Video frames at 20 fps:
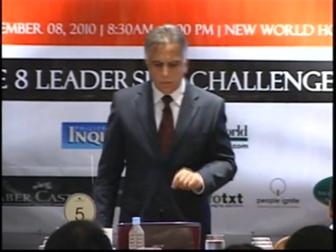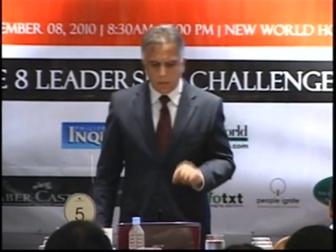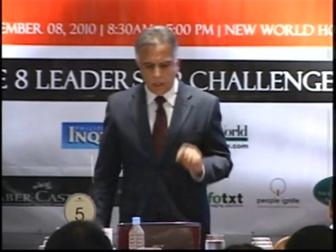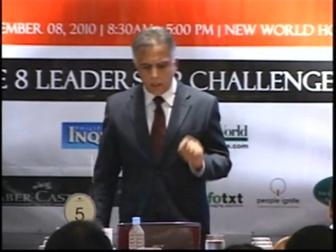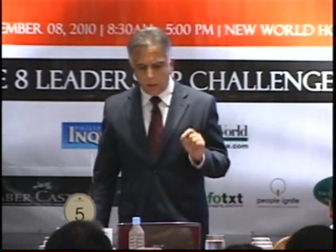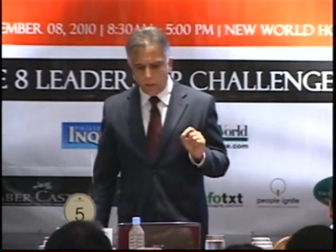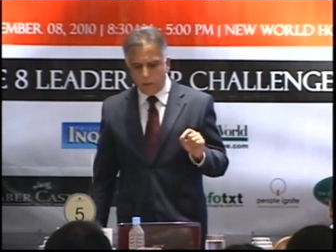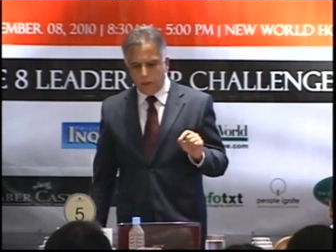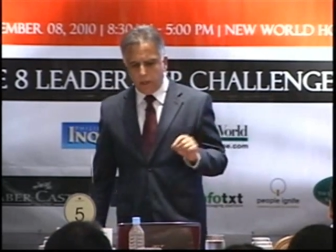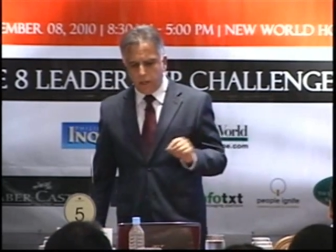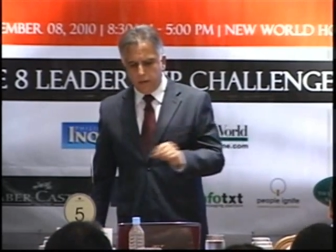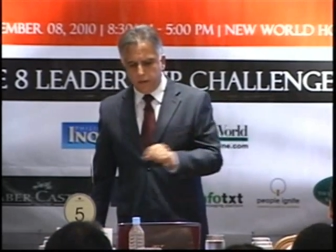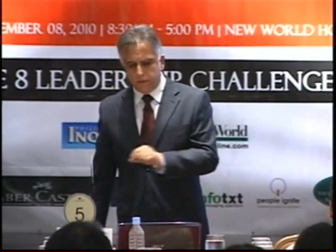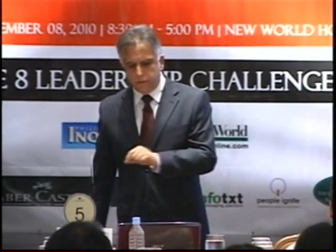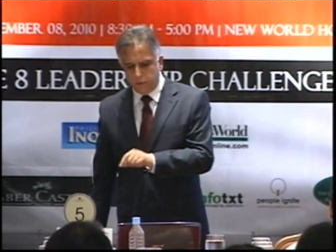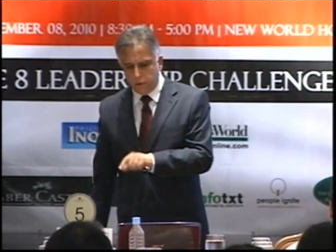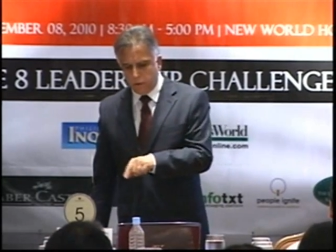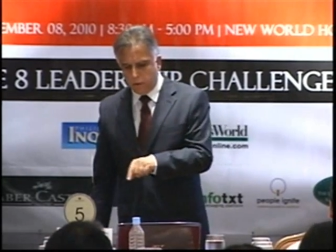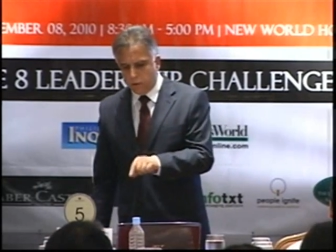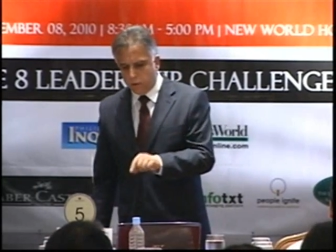By the way,
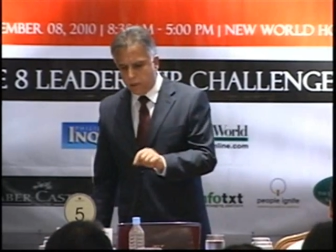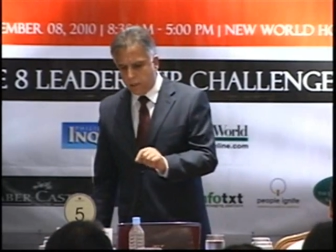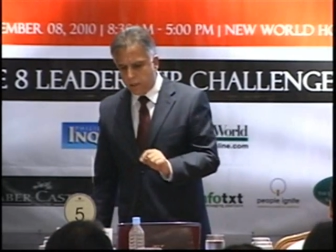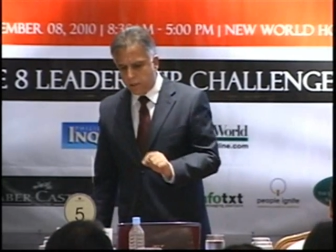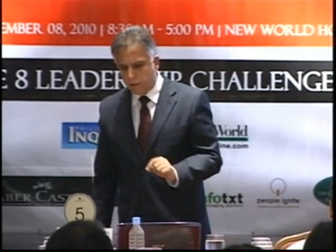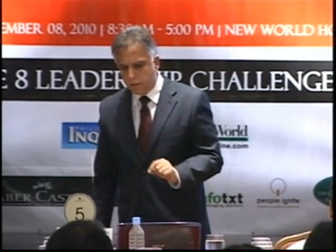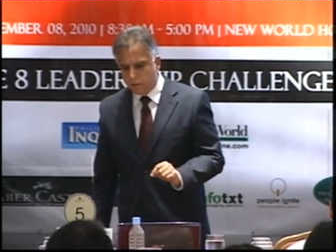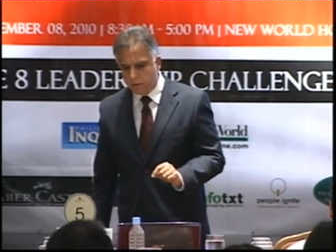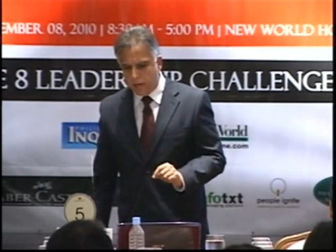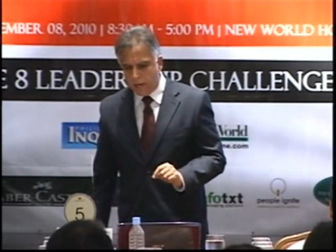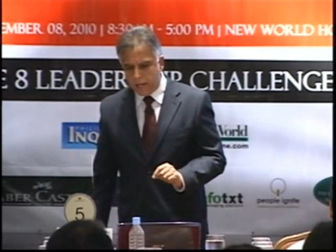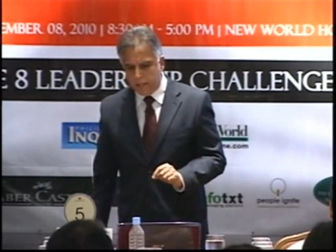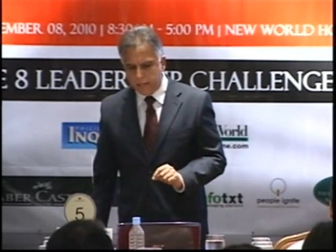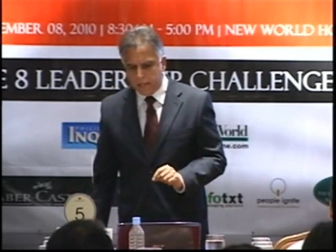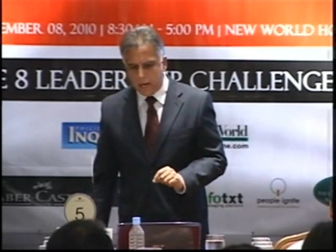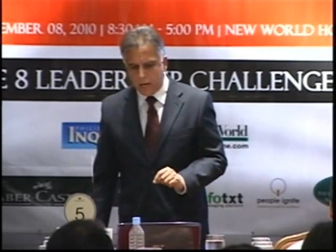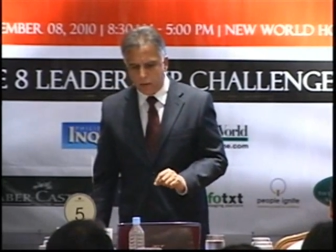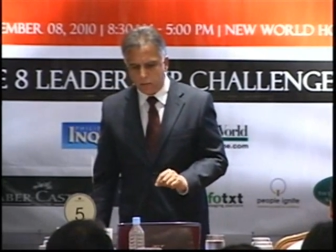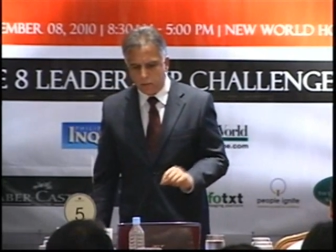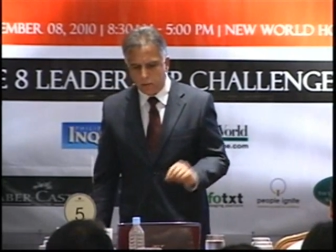if you look at your
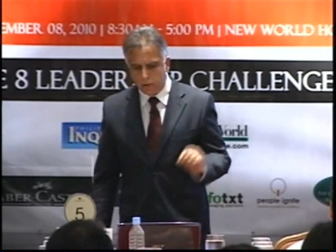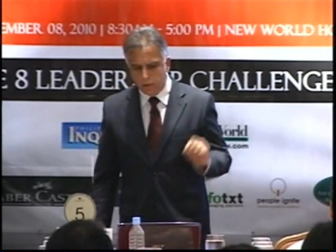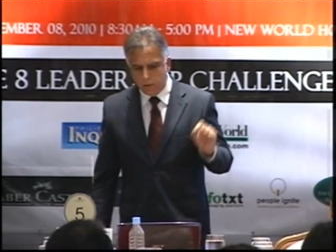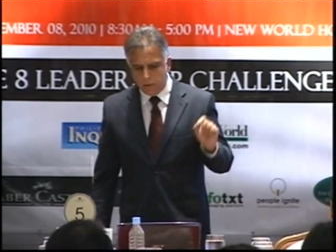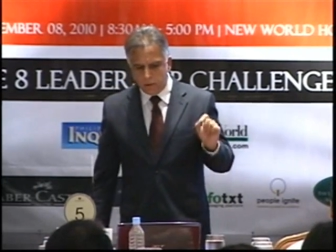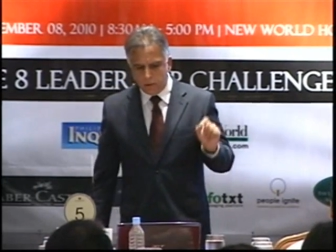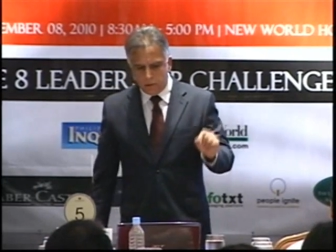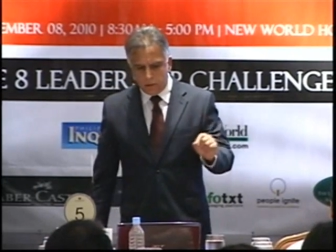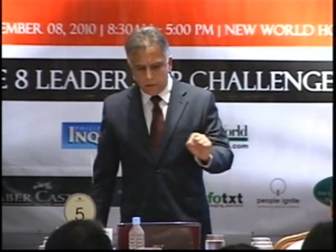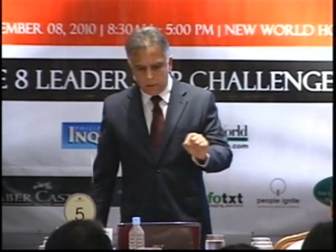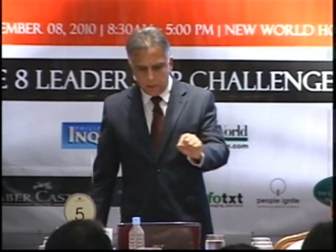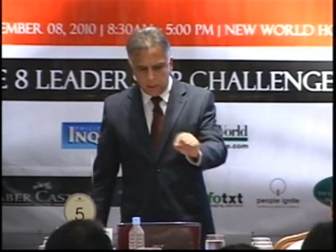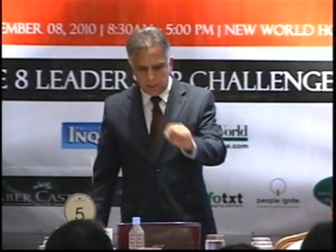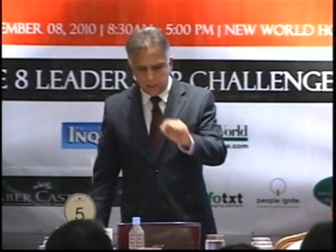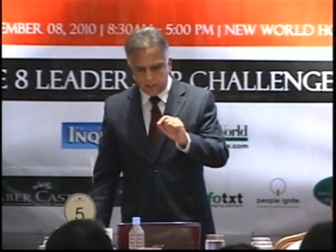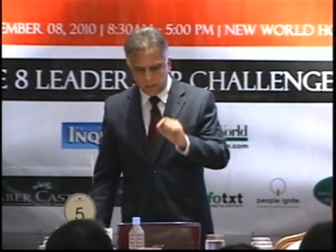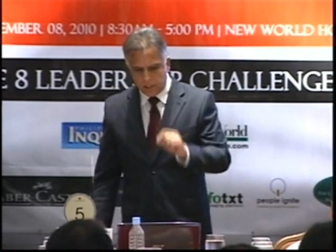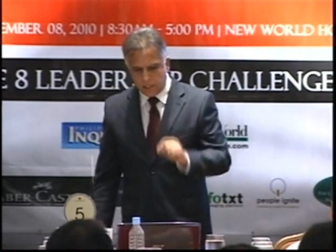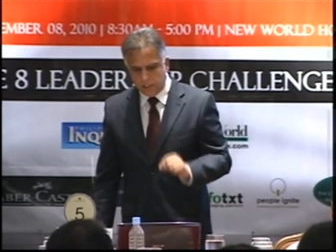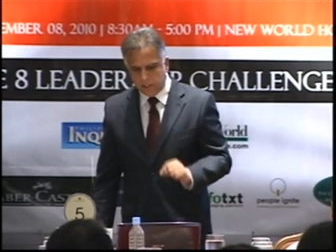handout,
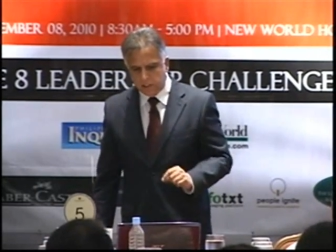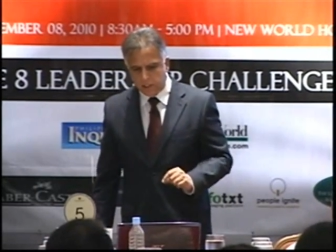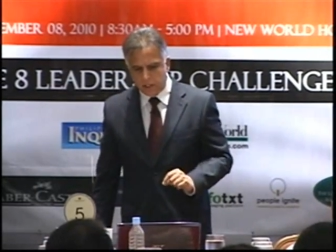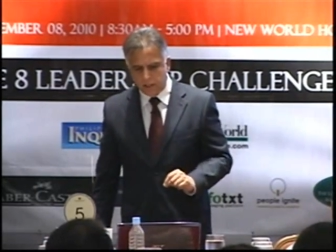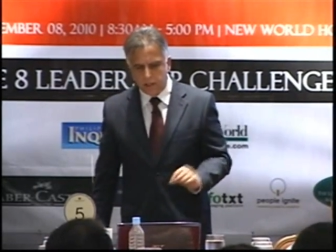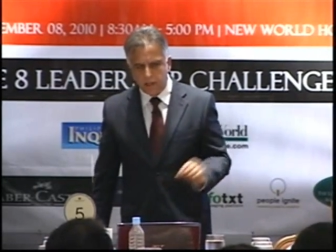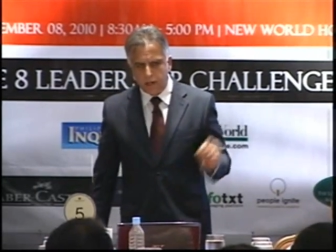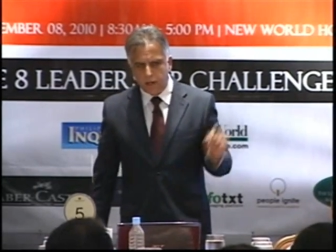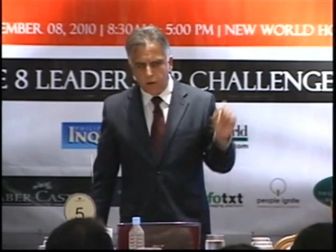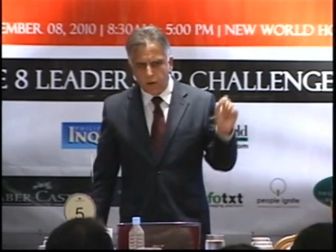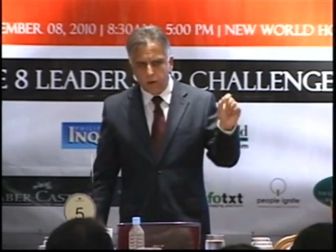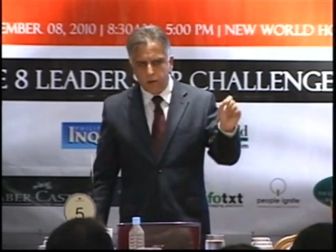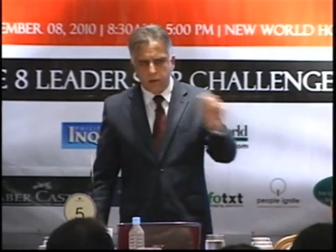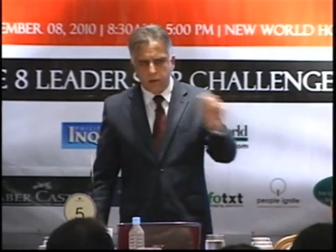these things are there.